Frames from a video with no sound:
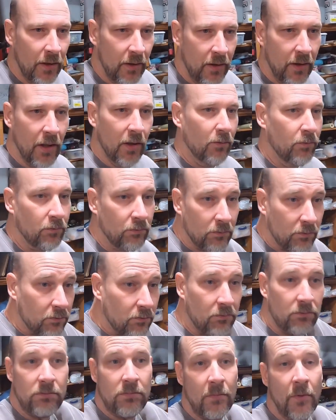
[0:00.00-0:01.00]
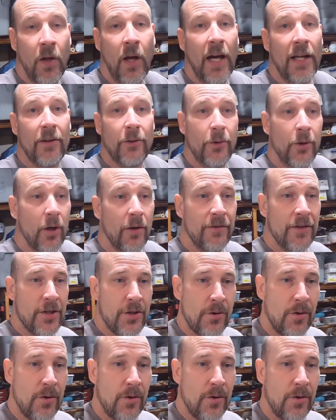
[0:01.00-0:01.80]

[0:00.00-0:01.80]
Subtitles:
if it's